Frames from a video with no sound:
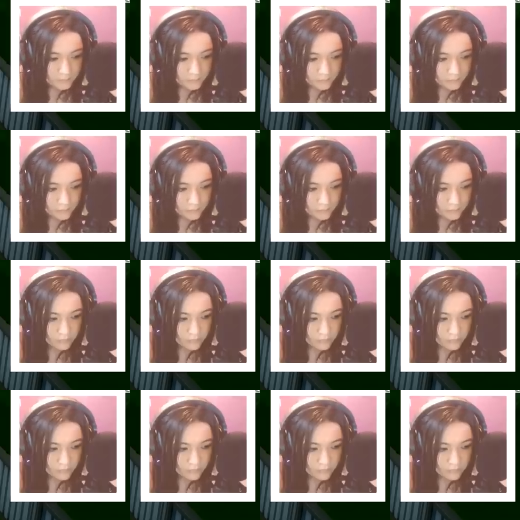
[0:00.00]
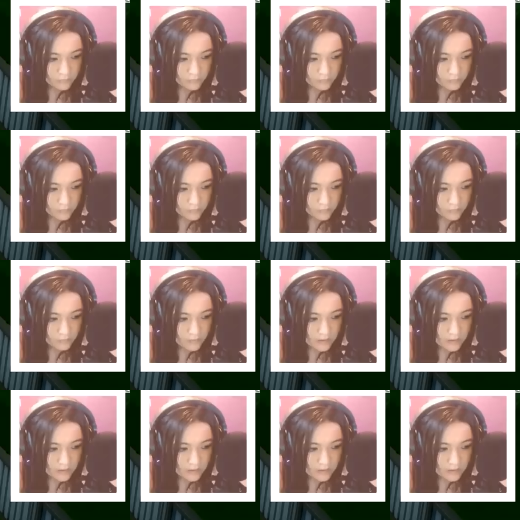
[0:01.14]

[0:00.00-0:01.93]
Nothing is said.